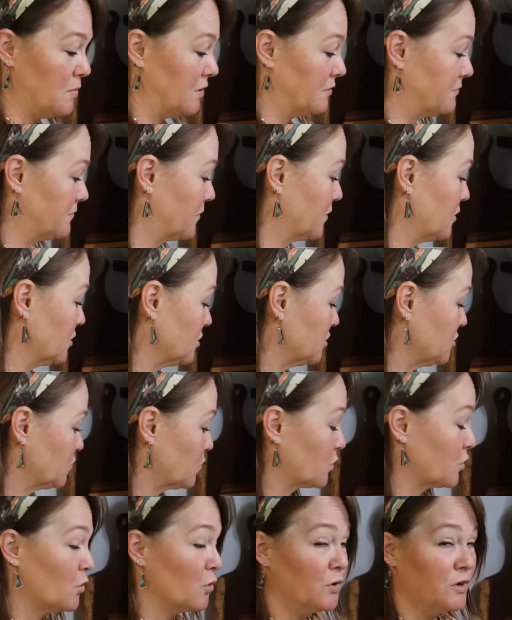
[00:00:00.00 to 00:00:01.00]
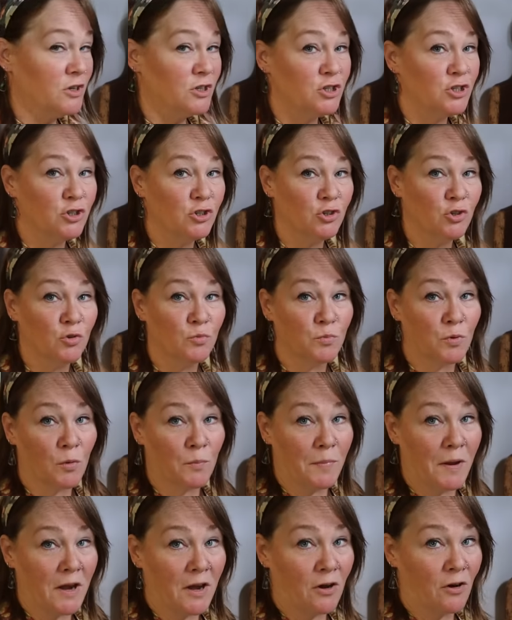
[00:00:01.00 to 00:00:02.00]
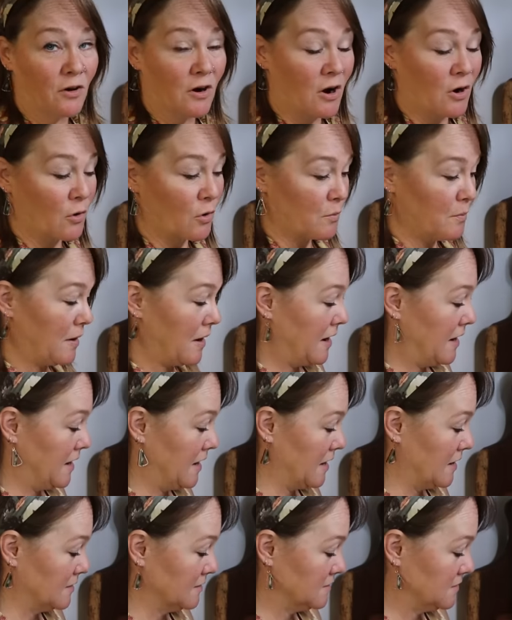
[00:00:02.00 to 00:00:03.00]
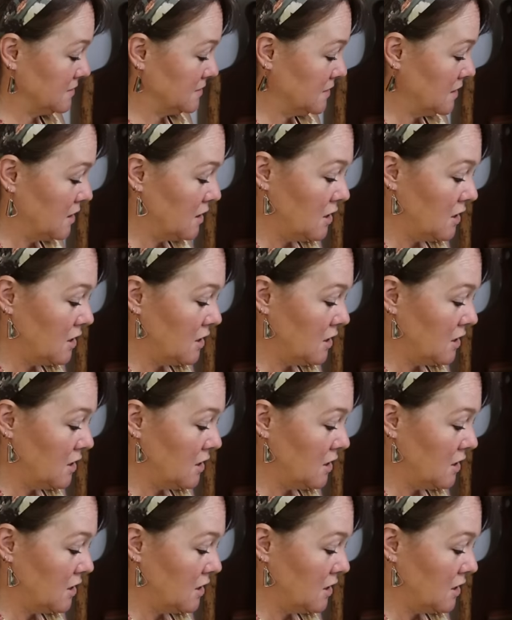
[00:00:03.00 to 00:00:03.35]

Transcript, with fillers: But first, we're going to prepare our pans.